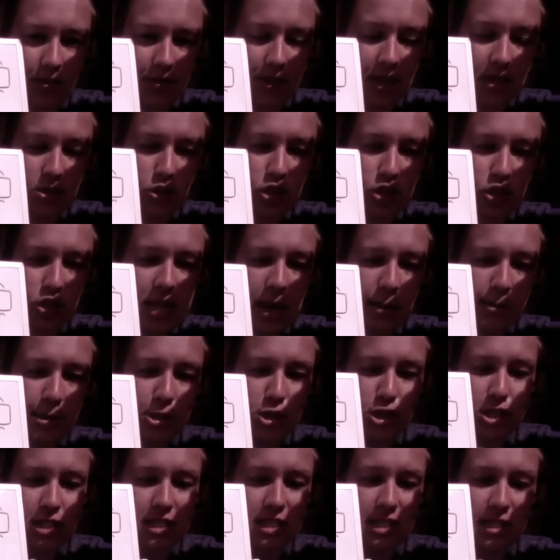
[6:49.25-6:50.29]
That's just how
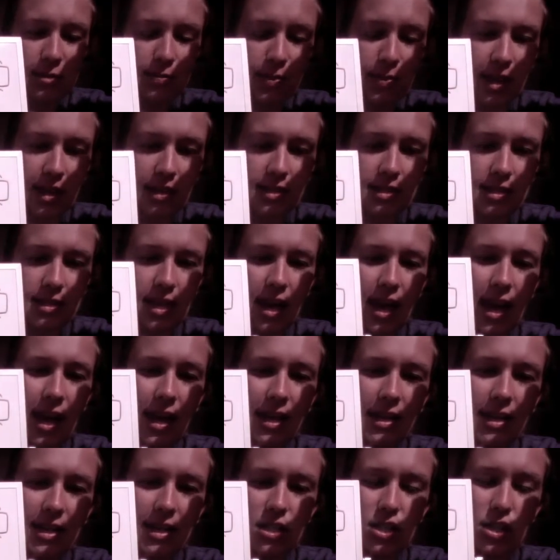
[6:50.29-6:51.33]
much he spent.
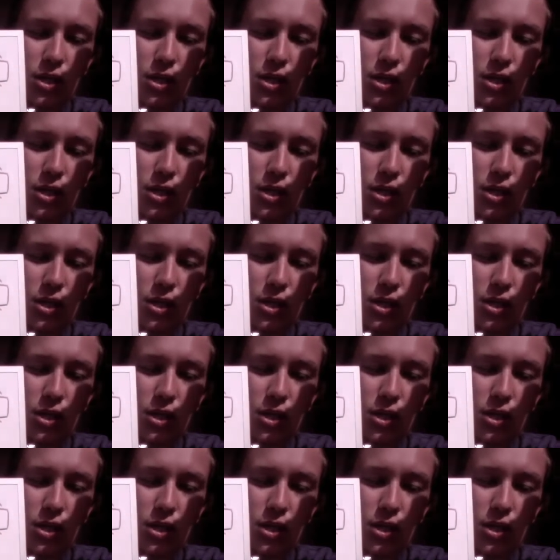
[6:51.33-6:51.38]
I need